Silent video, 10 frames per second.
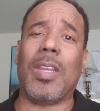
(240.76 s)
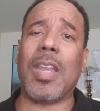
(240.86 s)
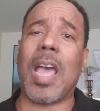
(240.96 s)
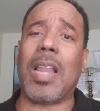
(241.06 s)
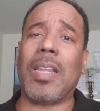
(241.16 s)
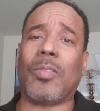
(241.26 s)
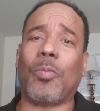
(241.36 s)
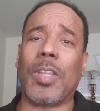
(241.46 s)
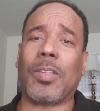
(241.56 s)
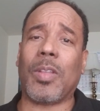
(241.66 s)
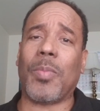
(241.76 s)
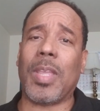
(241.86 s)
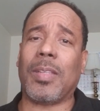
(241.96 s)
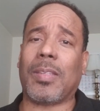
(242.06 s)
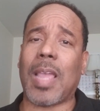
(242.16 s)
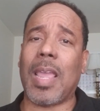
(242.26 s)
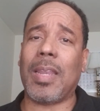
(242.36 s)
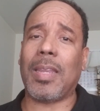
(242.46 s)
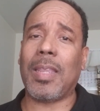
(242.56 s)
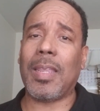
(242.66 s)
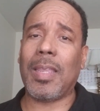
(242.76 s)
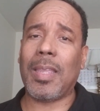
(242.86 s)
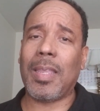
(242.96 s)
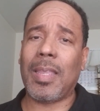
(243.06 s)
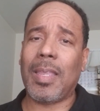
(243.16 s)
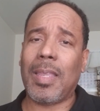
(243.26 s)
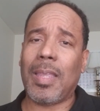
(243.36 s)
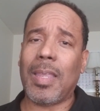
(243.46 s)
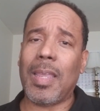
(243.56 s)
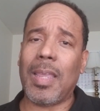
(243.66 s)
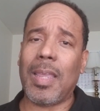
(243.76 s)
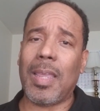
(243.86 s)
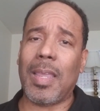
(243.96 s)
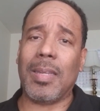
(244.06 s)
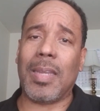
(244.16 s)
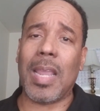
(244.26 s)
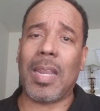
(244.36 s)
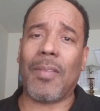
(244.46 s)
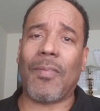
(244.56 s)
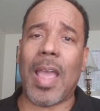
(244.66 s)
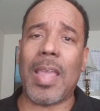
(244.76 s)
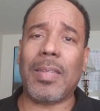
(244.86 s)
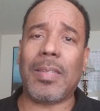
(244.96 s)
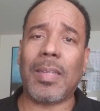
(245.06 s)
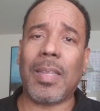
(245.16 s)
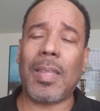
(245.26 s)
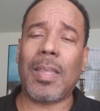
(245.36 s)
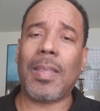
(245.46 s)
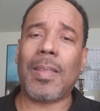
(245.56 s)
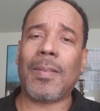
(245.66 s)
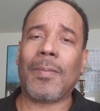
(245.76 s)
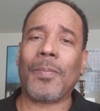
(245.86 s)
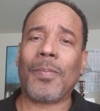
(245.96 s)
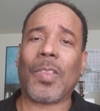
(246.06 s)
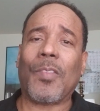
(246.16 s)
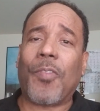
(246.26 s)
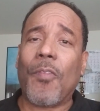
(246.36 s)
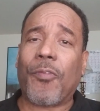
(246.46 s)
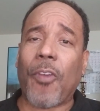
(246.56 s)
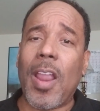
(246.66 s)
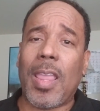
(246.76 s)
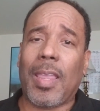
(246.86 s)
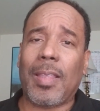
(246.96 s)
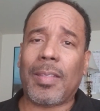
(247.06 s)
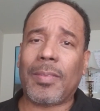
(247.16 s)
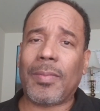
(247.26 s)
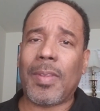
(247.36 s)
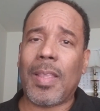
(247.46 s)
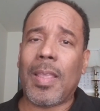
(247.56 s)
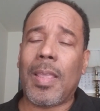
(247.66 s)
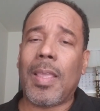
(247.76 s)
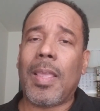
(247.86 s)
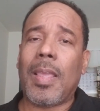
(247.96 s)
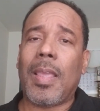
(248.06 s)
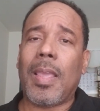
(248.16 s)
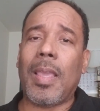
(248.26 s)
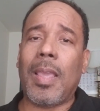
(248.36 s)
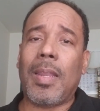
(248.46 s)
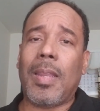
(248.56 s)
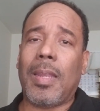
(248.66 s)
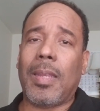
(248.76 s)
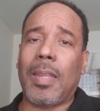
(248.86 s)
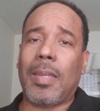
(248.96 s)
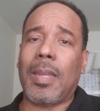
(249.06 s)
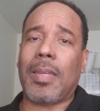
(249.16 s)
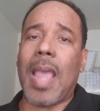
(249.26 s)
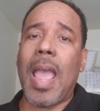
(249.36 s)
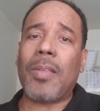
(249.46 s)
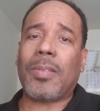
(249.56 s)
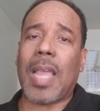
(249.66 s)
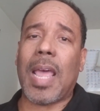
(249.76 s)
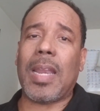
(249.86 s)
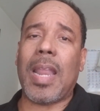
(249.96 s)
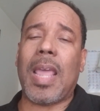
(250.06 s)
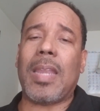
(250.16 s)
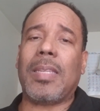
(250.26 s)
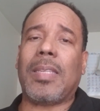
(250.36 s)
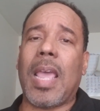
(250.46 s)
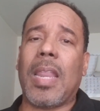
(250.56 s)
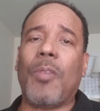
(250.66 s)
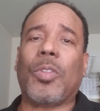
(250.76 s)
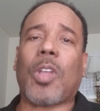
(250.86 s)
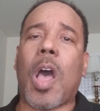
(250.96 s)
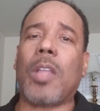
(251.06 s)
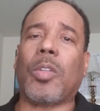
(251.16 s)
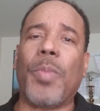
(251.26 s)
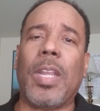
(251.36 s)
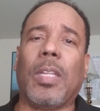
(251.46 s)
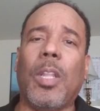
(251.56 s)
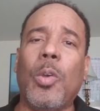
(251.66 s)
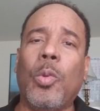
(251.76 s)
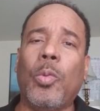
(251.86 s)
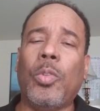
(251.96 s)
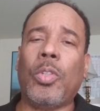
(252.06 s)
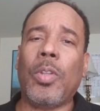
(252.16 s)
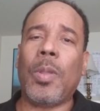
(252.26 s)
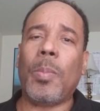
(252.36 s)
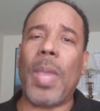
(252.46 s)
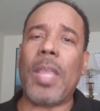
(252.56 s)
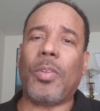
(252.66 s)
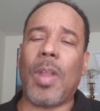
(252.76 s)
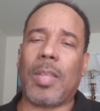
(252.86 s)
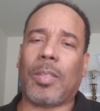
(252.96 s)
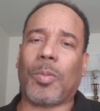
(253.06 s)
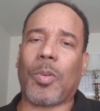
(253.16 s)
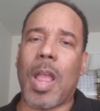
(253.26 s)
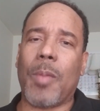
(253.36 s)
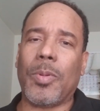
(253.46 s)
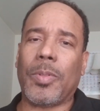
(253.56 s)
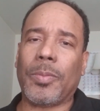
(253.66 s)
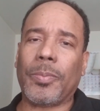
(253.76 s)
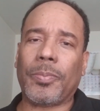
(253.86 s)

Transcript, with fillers: knowledge, wisdom, insight, and dating advice for free. And the, the downside of that is that it was causing me to lose Patreon subscribers.